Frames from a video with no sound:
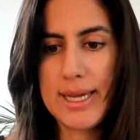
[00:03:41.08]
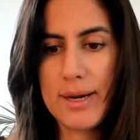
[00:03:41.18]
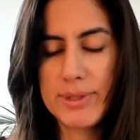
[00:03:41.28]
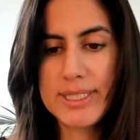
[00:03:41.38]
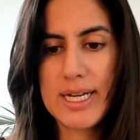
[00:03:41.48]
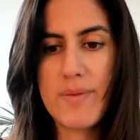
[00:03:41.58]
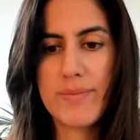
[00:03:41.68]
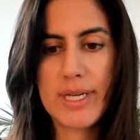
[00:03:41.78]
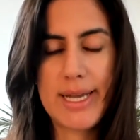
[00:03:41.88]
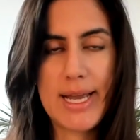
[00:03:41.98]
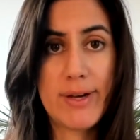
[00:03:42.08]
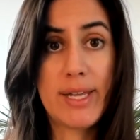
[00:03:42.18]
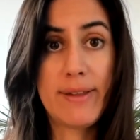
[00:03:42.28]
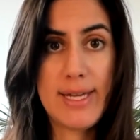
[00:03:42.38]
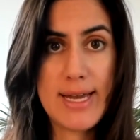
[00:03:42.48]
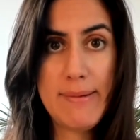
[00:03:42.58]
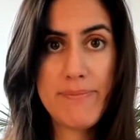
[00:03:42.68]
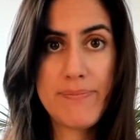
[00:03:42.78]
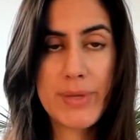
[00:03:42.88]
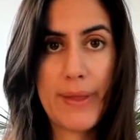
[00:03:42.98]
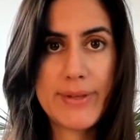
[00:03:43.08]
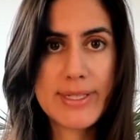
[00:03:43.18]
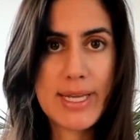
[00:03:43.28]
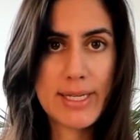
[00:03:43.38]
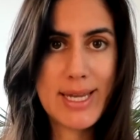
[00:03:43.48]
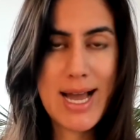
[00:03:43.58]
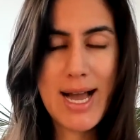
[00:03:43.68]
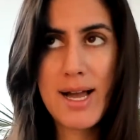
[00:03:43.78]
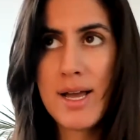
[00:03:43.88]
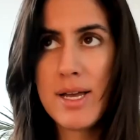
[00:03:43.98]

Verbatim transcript: every time that I have an idea, this idea